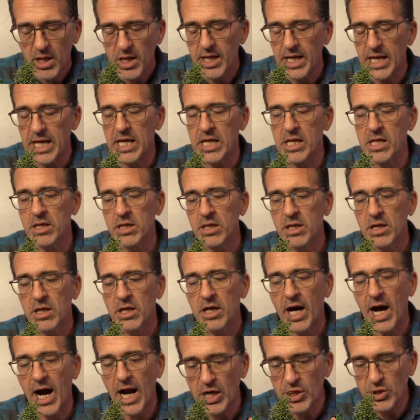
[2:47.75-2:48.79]
in
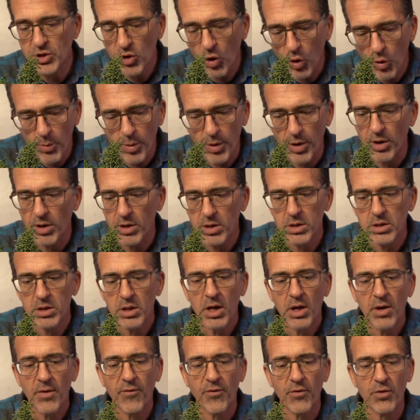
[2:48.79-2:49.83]
October
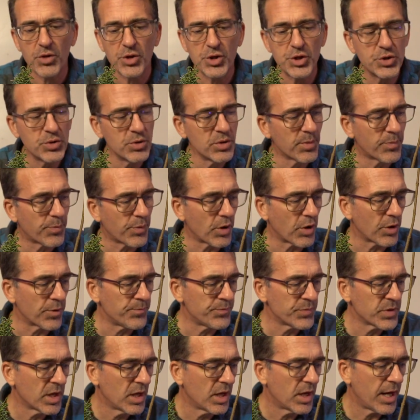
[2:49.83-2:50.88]
for a juniper.
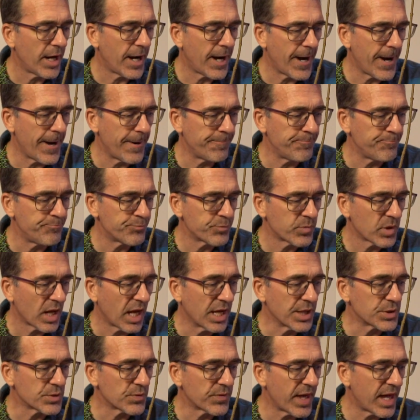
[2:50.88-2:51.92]

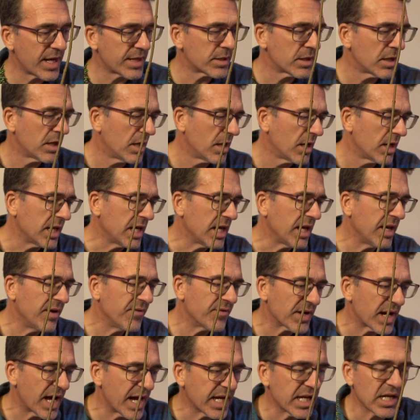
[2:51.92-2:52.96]
And so that,
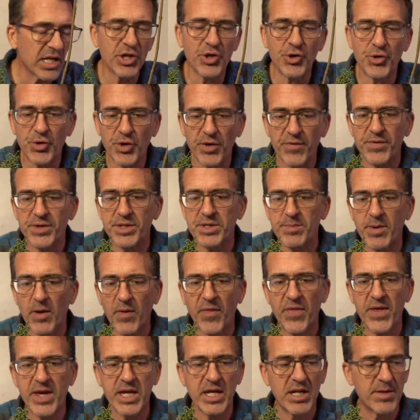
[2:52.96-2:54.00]
even I get a little nervous
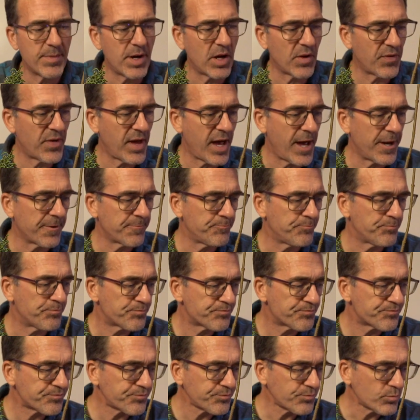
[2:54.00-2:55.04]
about thinking about that.
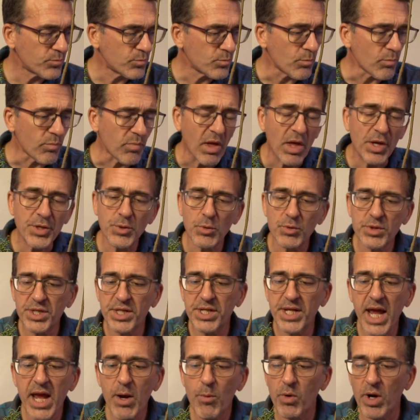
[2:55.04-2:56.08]
So
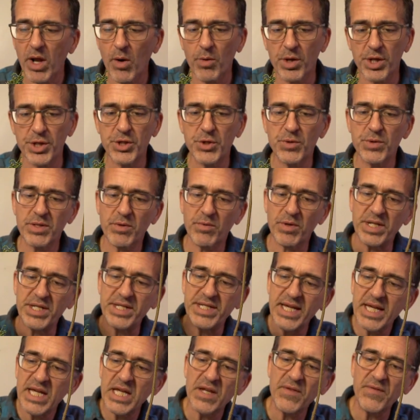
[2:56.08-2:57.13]
today what I want to do is I want
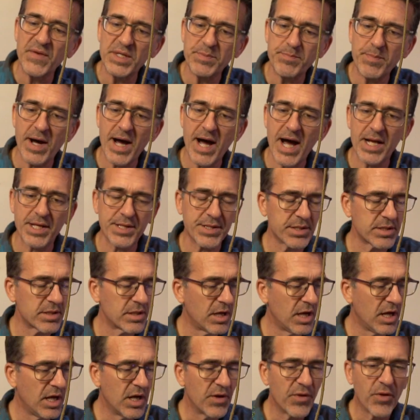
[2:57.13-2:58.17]
to dig into these pots.
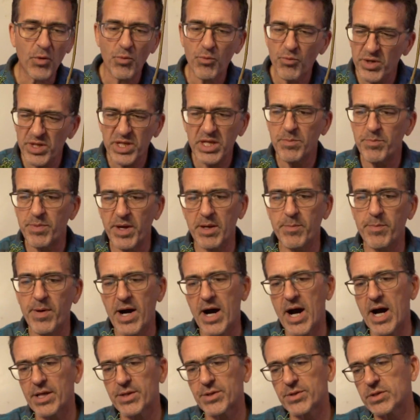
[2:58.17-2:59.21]
They're really big
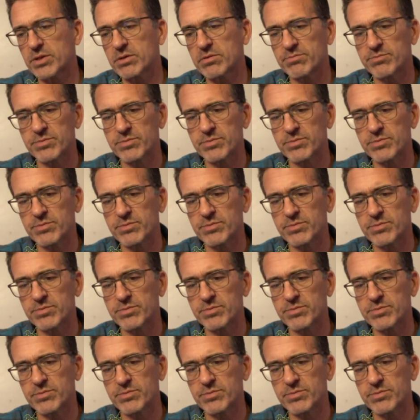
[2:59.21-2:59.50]
pots.